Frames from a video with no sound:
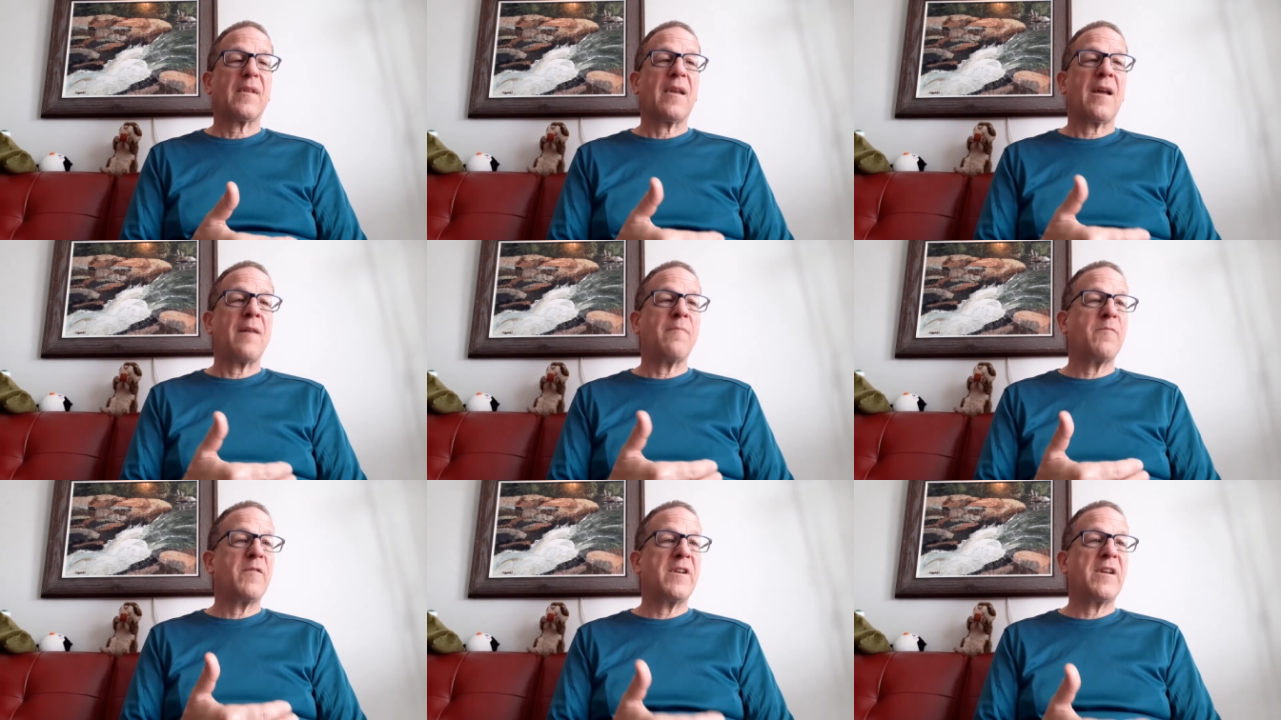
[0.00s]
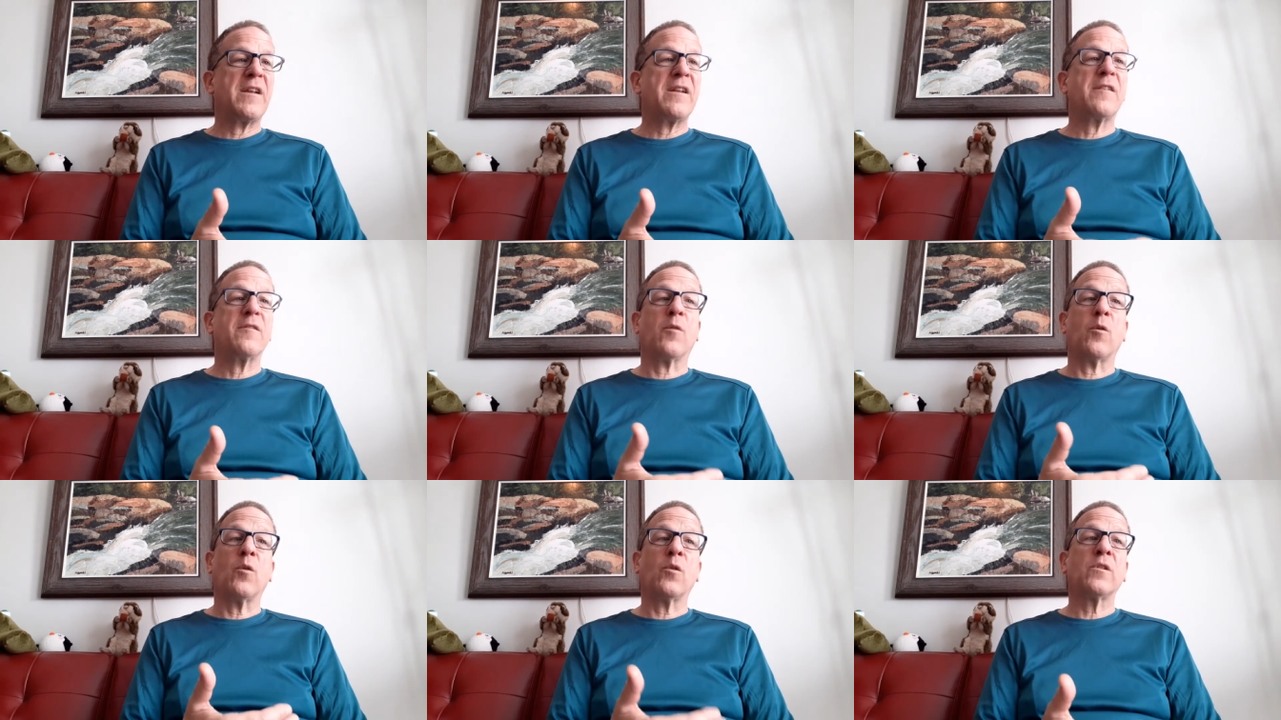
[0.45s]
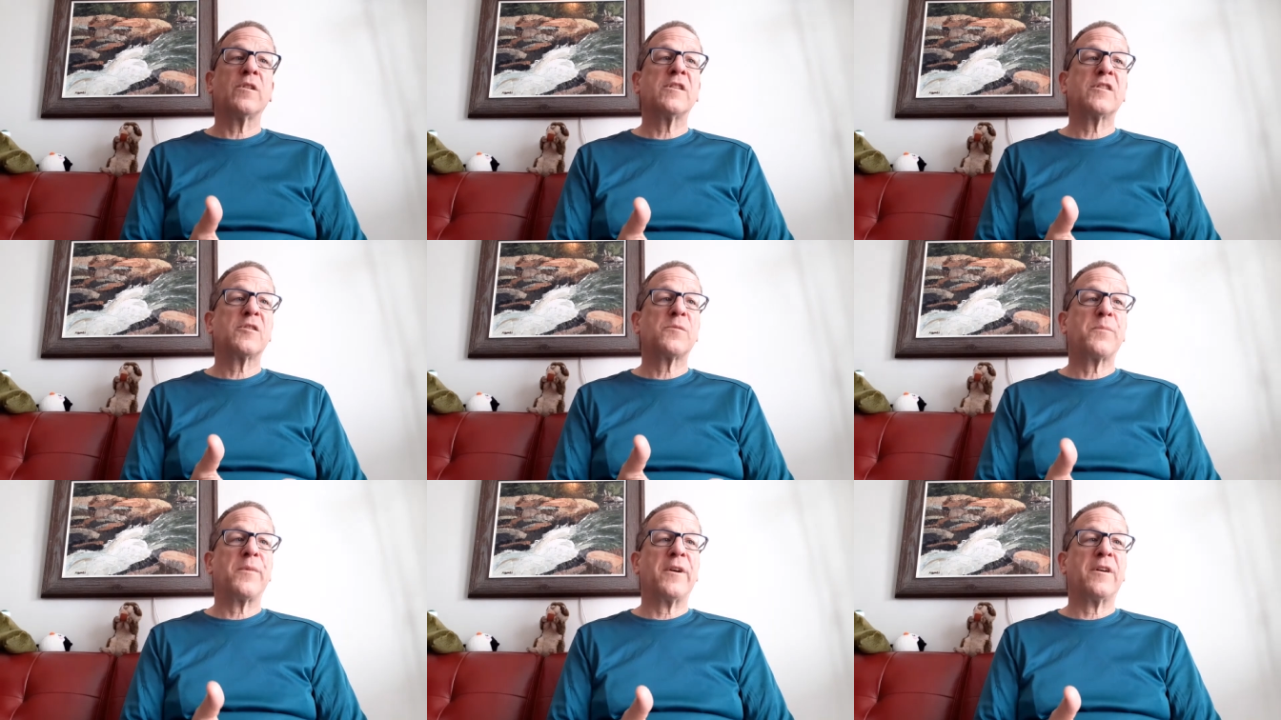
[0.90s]
And we need Holy
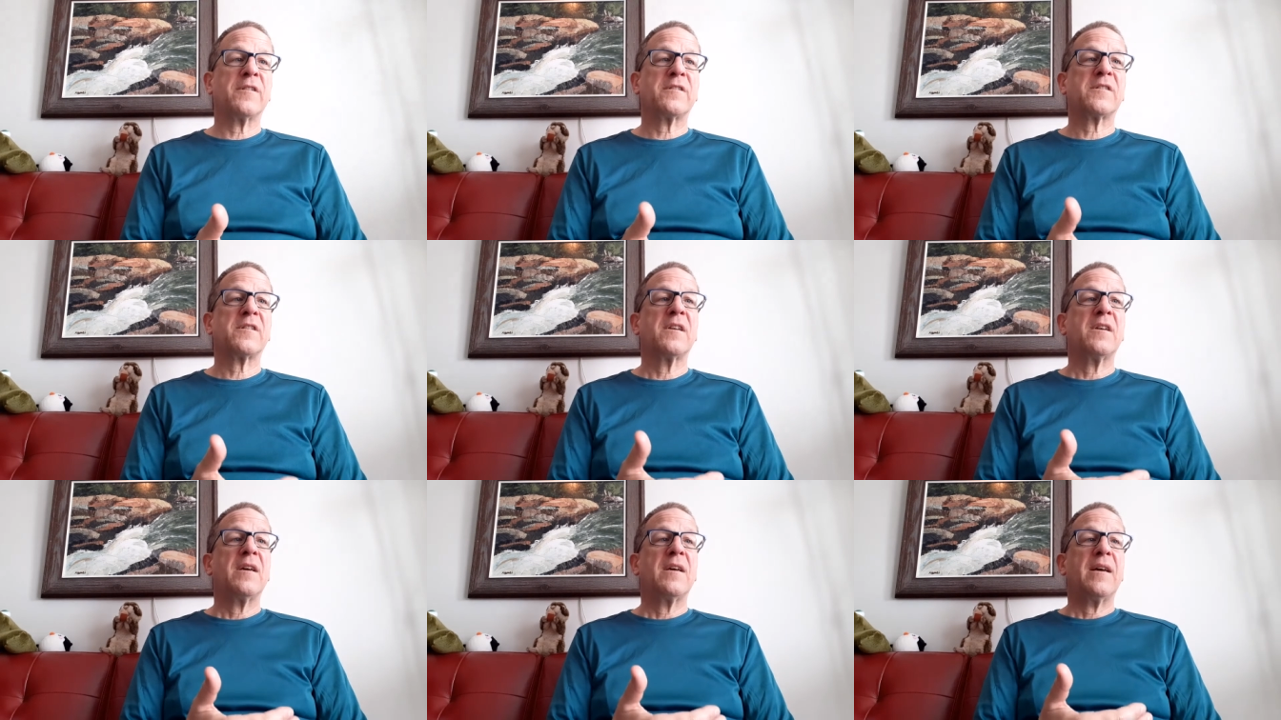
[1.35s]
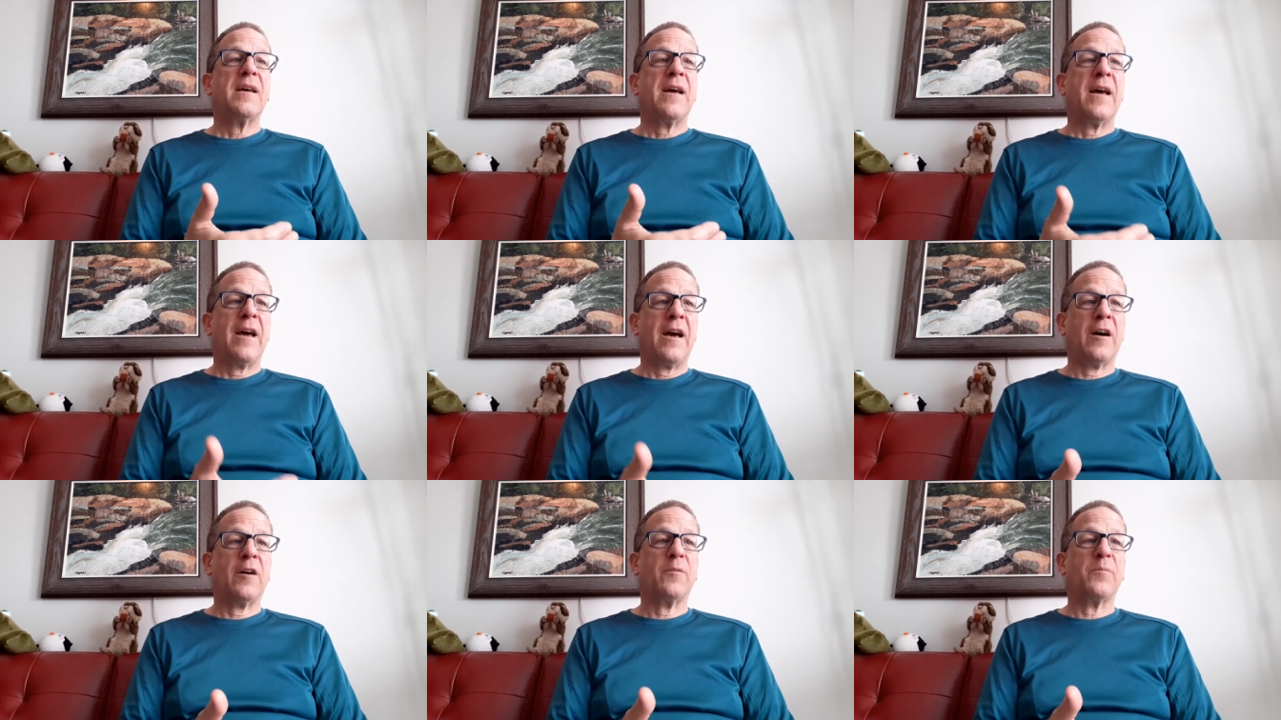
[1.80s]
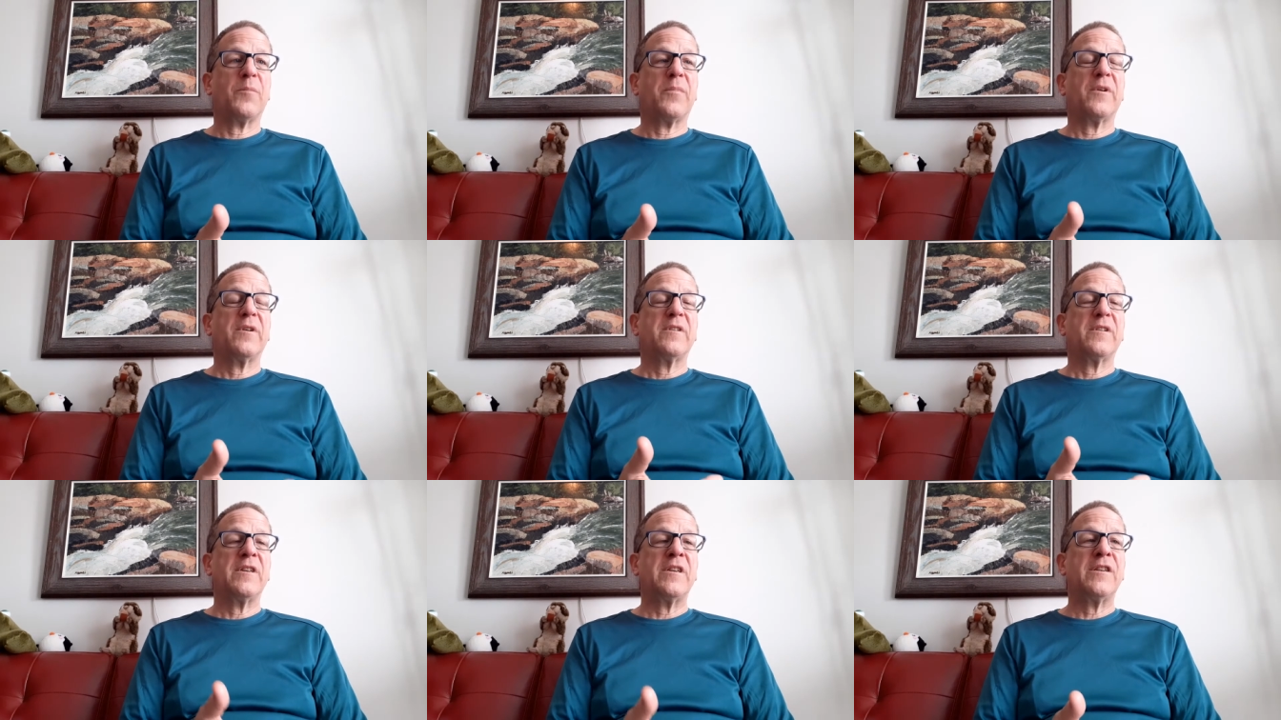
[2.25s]
Spirit's help
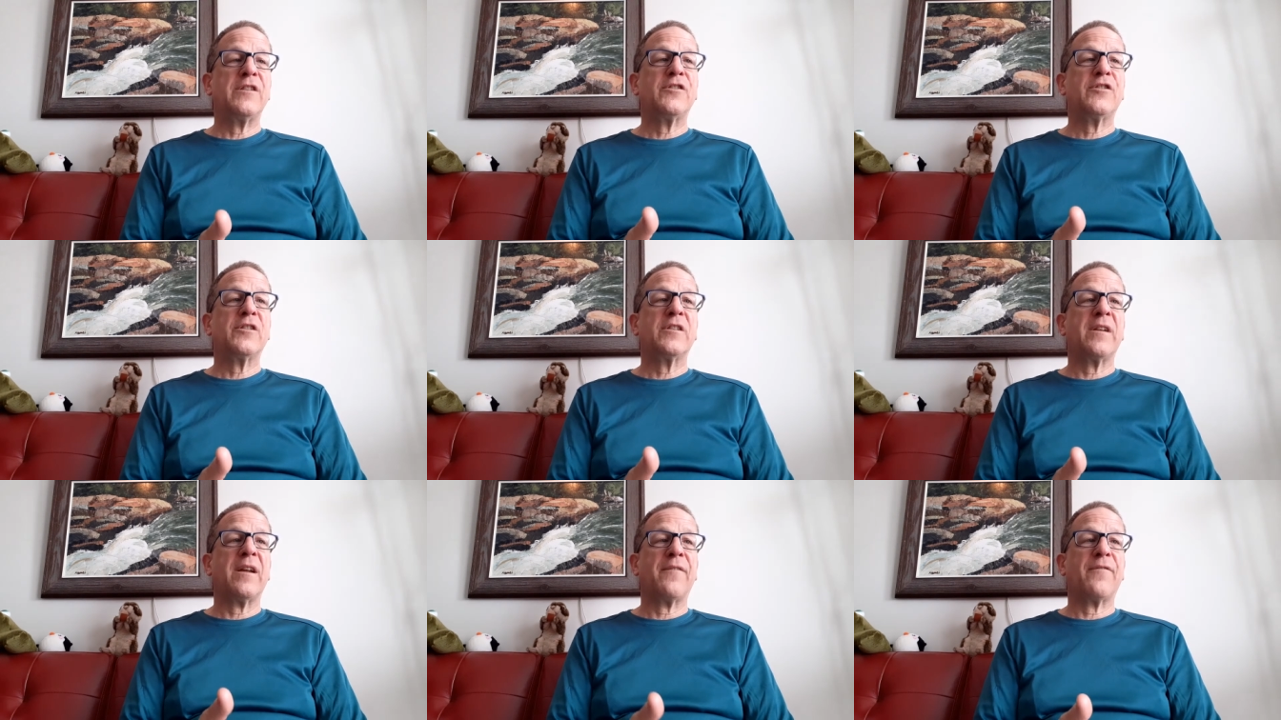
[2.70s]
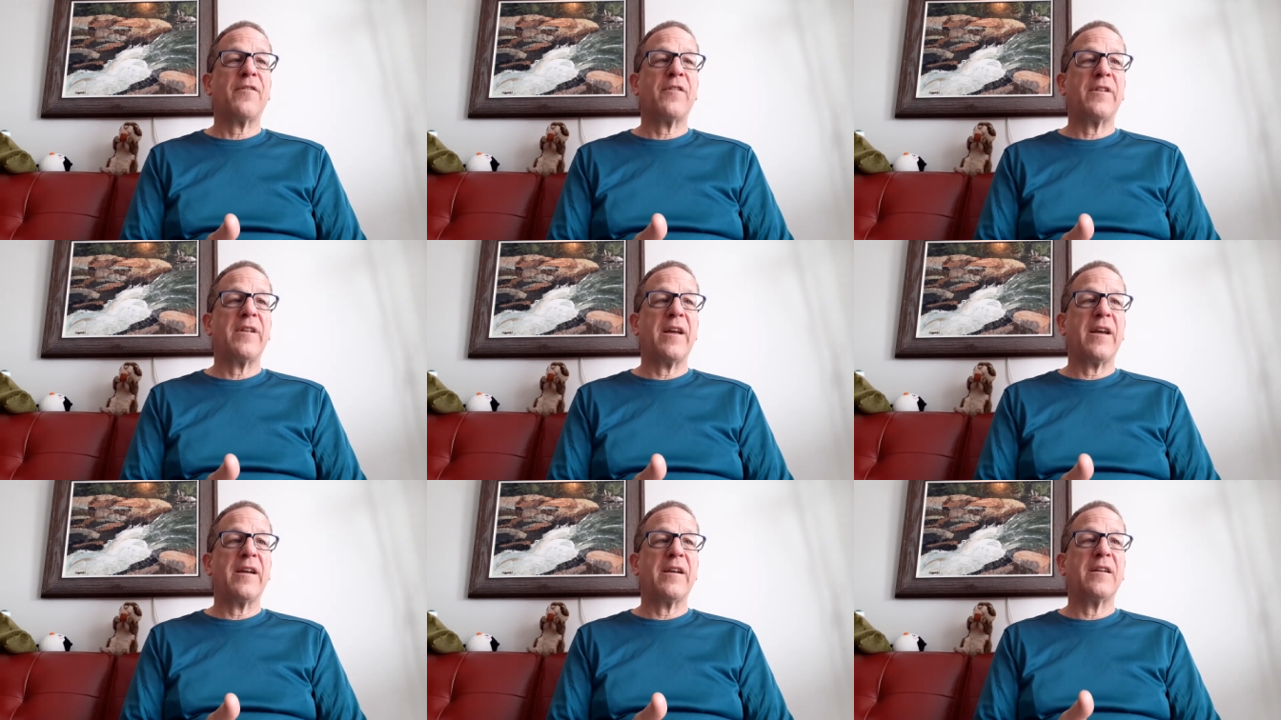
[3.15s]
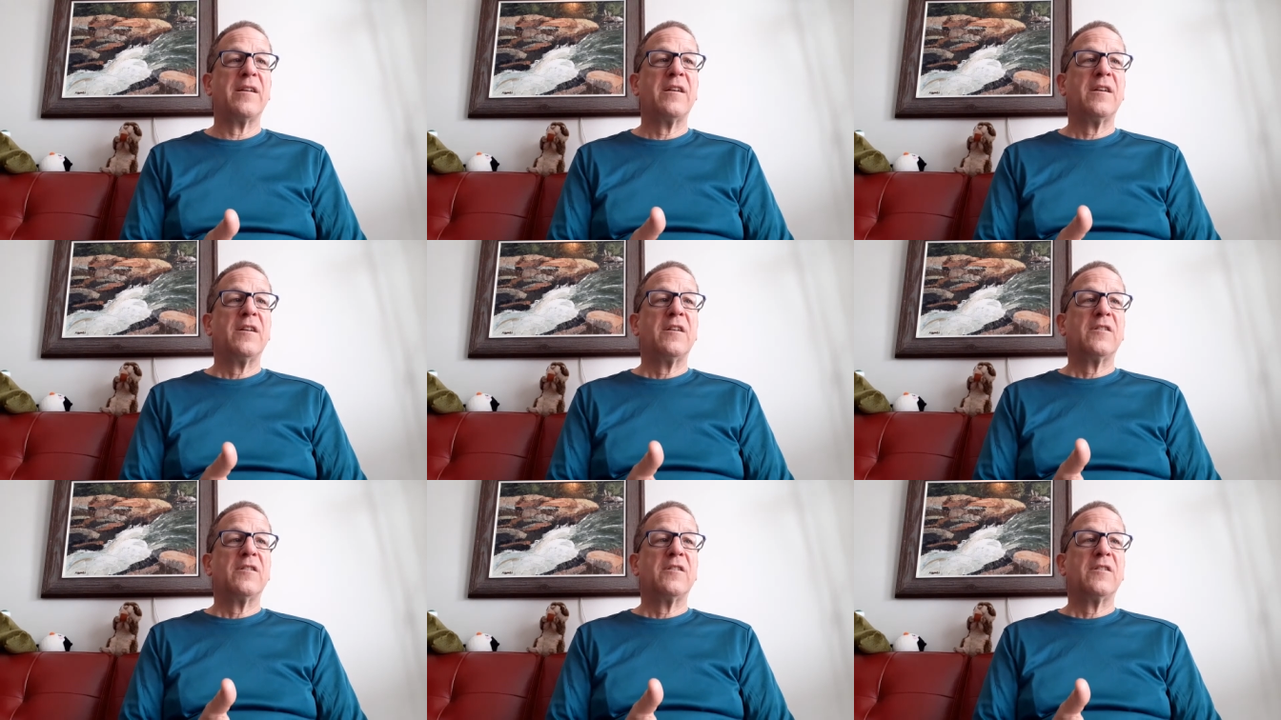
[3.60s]
each and every day